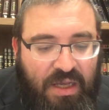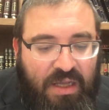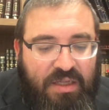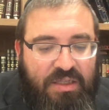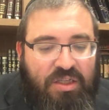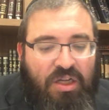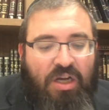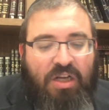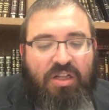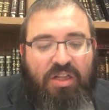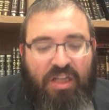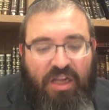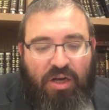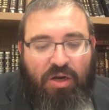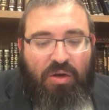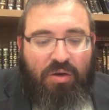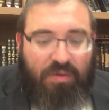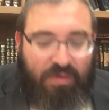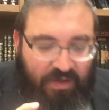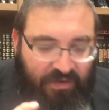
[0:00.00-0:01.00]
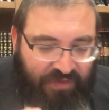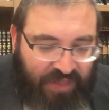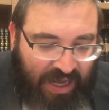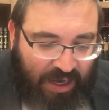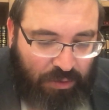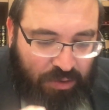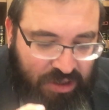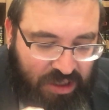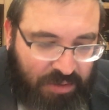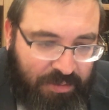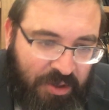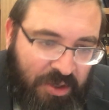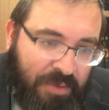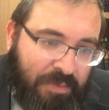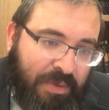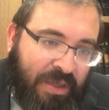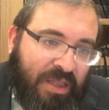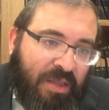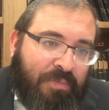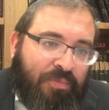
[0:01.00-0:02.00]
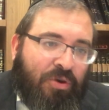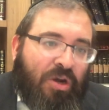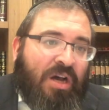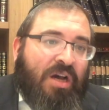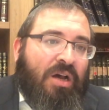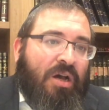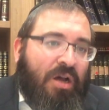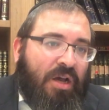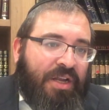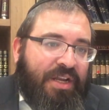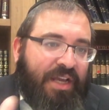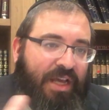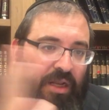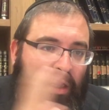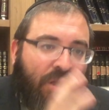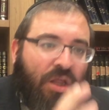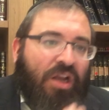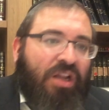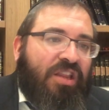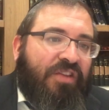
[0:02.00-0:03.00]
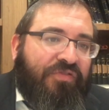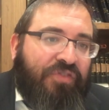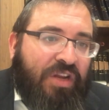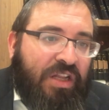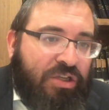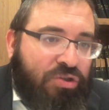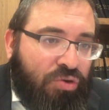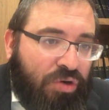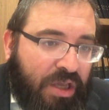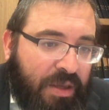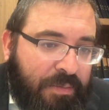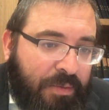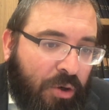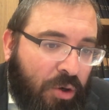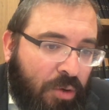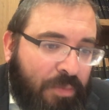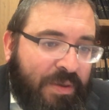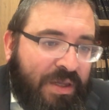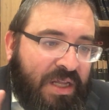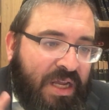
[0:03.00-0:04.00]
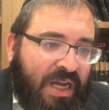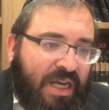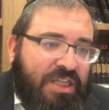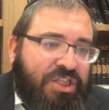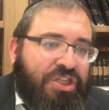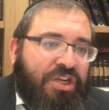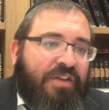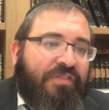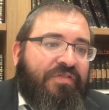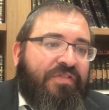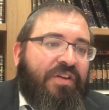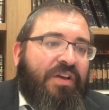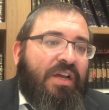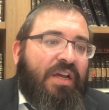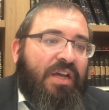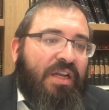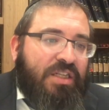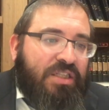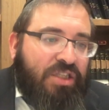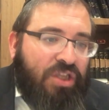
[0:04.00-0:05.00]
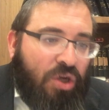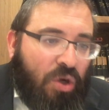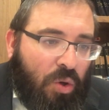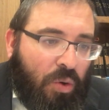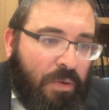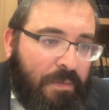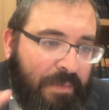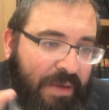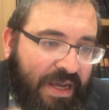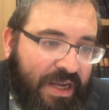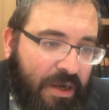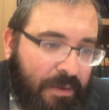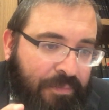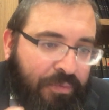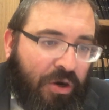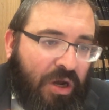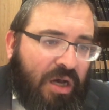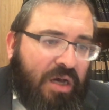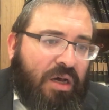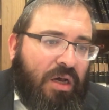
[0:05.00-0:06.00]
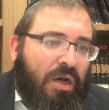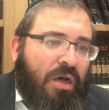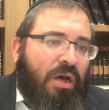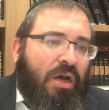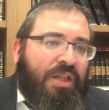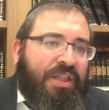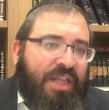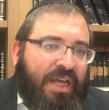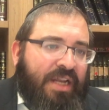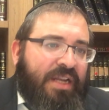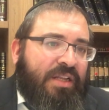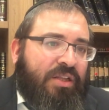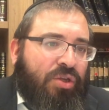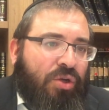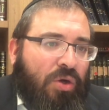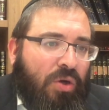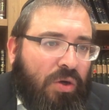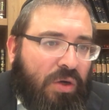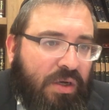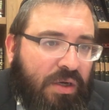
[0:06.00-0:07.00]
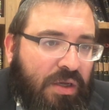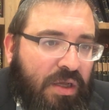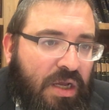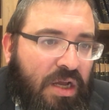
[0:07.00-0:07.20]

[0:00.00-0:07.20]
It's not clear if that was the one he made the bracha on. He had a lot of different etrogim, but Rabbi Yashiv, it's known, made a bracha on that etrog.